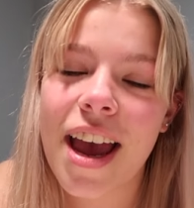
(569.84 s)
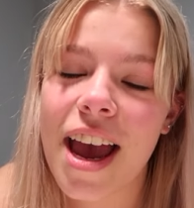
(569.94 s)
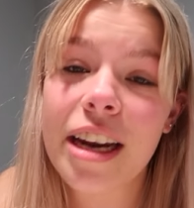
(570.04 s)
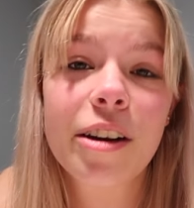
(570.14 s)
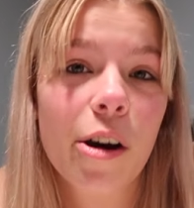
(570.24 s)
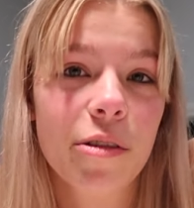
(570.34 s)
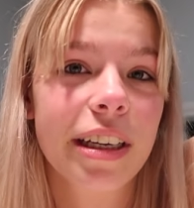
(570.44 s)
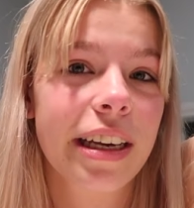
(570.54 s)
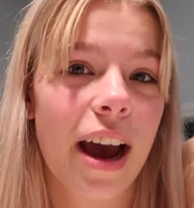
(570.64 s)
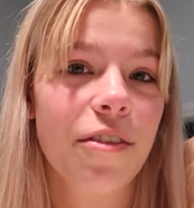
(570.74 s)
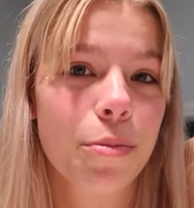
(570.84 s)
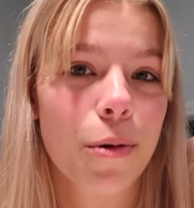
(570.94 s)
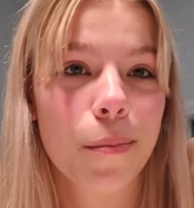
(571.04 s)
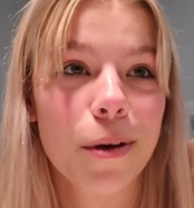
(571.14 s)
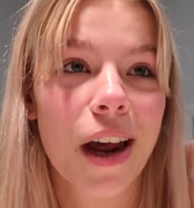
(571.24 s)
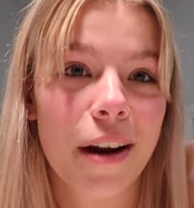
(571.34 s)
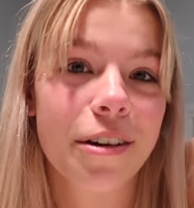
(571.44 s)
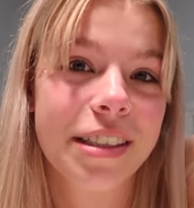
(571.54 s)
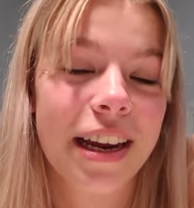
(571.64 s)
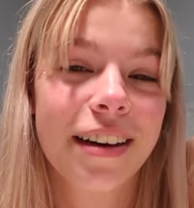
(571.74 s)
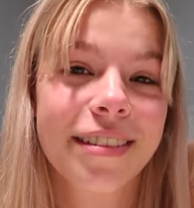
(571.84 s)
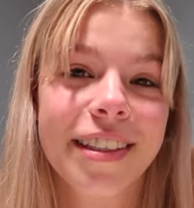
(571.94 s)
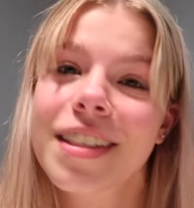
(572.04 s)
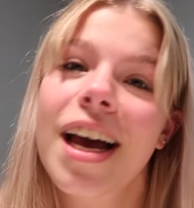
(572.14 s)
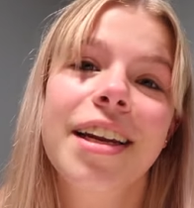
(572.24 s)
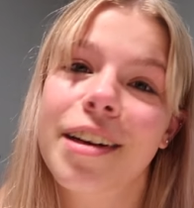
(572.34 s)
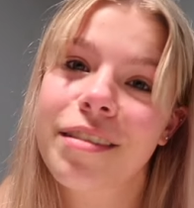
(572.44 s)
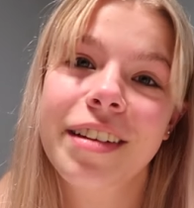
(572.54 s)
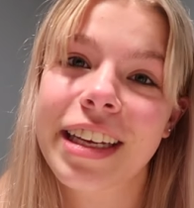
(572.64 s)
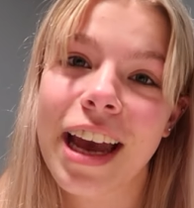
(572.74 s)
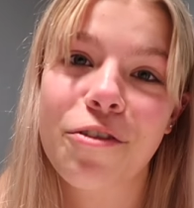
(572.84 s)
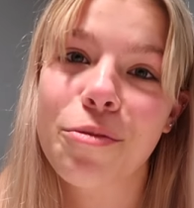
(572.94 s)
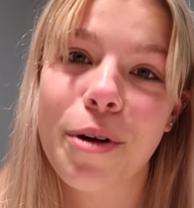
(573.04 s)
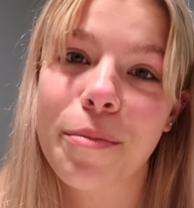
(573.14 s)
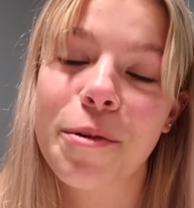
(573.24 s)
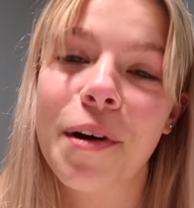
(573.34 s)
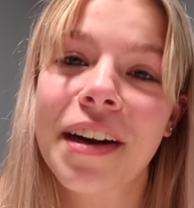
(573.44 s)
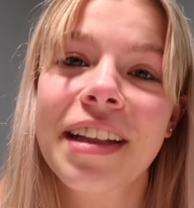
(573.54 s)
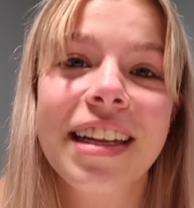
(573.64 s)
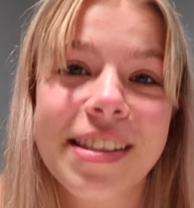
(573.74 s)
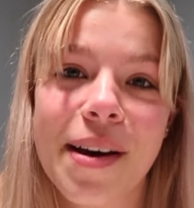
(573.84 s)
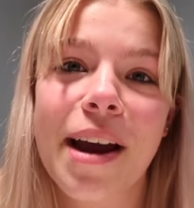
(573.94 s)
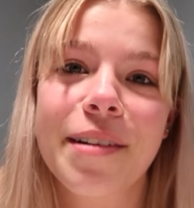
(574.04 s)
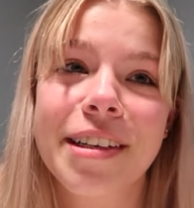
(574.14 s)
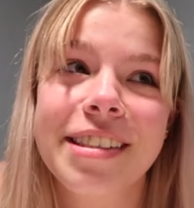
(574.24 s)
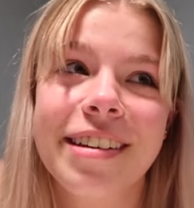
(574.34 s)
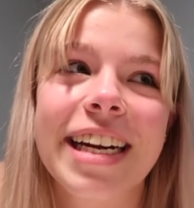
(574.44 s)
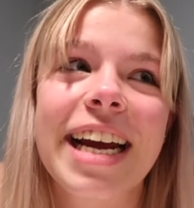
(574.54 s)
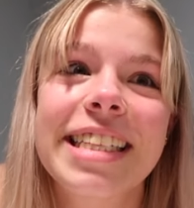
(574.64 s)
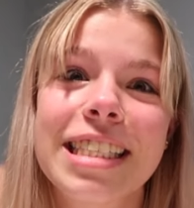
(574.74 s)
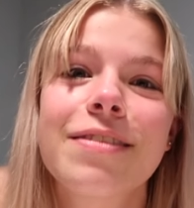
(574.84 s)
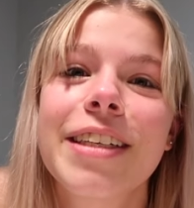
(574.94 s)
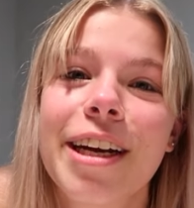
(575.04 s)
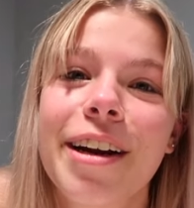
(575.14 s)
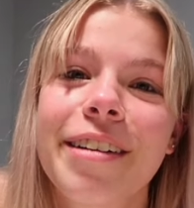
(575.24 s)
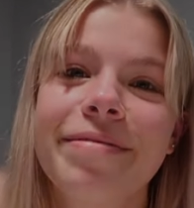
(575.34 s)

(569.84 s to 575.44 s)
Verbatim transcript: and not really have a proper night routine, because I don't really have a proper one, and that's why I wanted to create this video.